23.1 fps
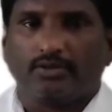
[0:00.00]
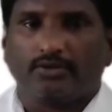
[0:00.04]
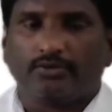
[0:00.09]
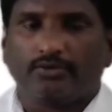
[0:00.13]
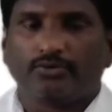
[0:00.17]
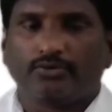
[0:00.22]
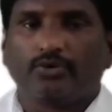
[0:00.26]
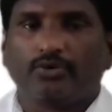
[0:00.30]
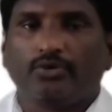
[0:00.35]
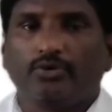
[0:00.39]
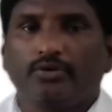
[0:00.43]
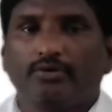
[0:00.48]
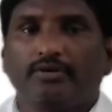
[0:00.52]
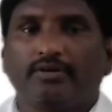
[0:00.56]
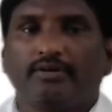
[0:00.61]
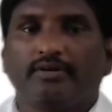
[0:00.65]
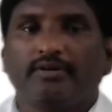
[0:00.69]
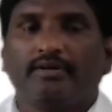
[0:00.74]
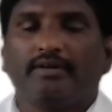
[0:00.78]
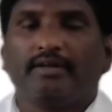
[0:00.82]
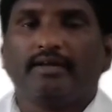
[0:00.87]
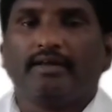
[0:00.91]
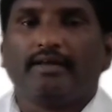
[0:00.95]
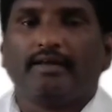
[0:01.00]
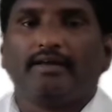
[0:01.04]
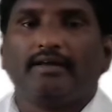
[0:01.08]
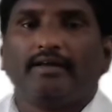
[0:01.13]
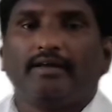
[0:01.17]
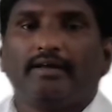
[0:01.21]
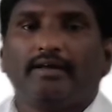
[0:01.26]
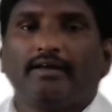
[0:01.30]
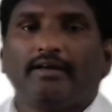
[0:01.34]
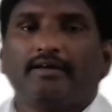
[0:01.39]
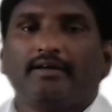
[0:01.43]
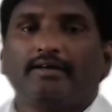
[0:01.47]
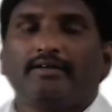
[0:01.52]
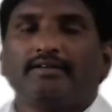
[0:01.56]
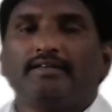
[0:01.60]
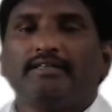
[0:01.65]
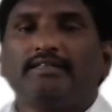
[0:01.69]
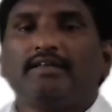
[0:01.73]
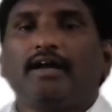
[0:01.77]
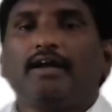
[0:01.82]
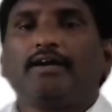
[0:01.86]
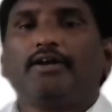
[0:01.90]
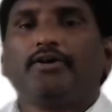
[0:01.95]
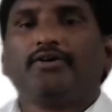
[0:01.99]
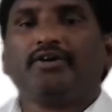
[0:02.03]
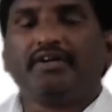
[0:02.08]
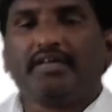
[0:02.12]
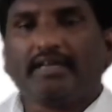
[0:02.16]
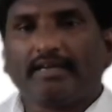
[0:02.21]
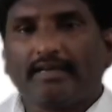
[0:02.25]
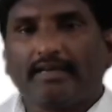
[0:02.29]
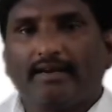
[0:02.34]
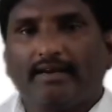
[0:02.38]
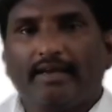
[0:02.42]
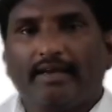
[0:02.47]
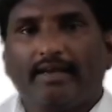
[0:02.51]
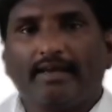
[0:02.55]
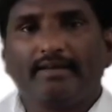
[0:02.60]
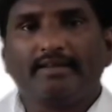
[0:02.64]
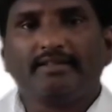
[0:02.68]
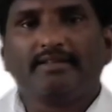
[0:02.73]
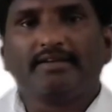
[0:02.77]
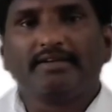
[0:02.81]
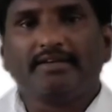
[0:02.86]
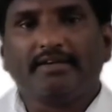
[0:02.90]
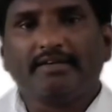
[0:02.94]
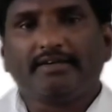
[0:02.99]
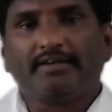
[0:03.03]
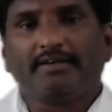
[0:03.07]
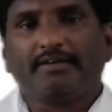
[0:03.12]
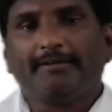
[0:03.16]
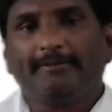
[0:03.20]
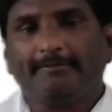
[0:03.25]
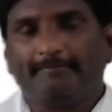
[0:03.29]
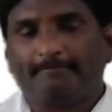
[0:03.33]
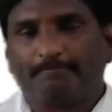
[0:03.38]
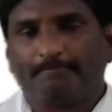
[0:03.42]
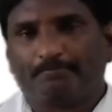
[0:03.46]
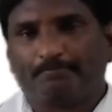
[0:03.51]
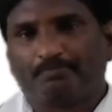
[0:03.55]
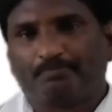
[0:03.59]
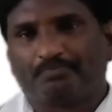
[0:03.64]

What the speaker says: So in order to declare in the DTD